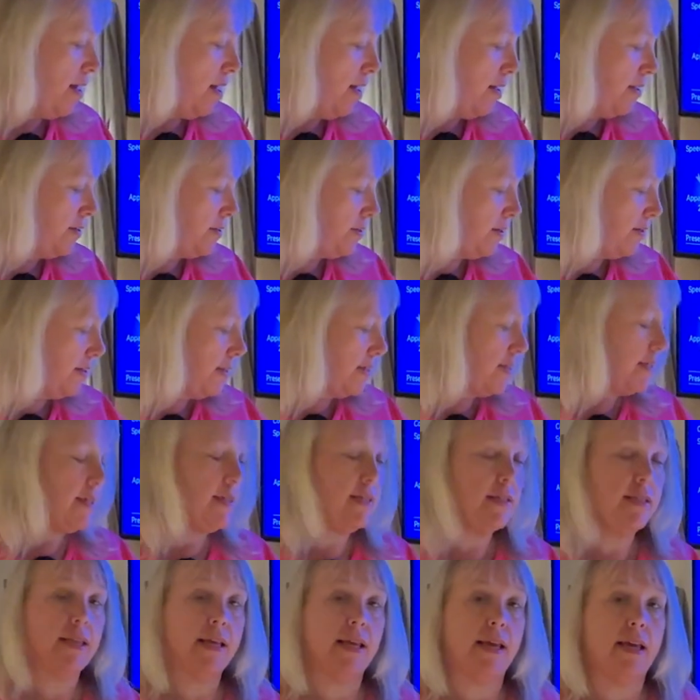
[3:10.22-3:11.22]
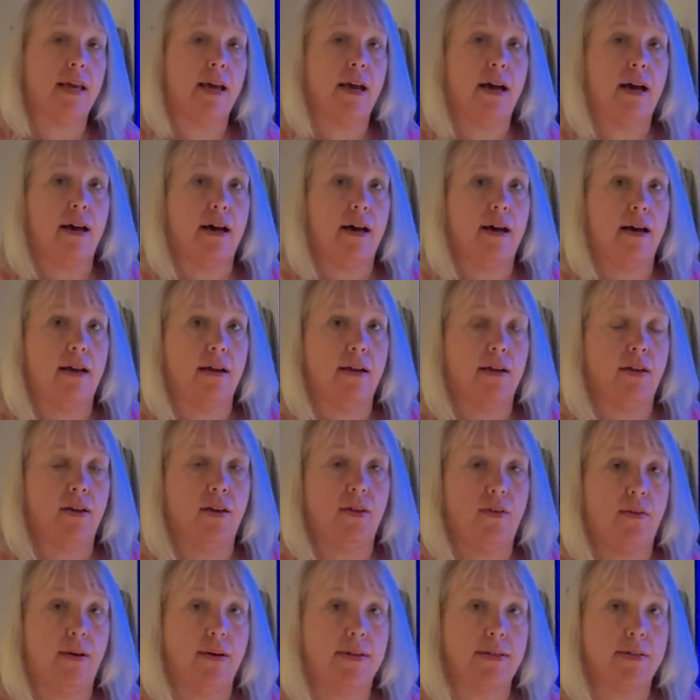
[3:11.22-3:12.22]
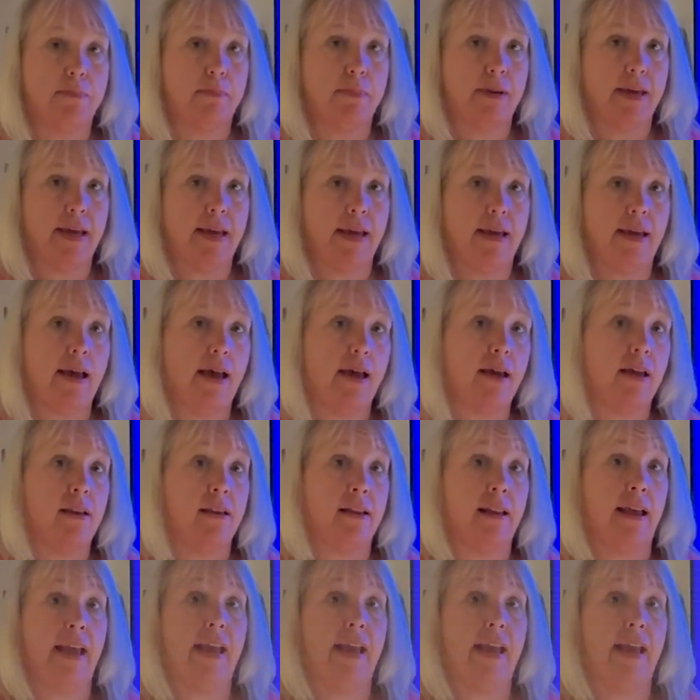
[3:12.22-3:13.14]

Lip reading: So this is the USB, and they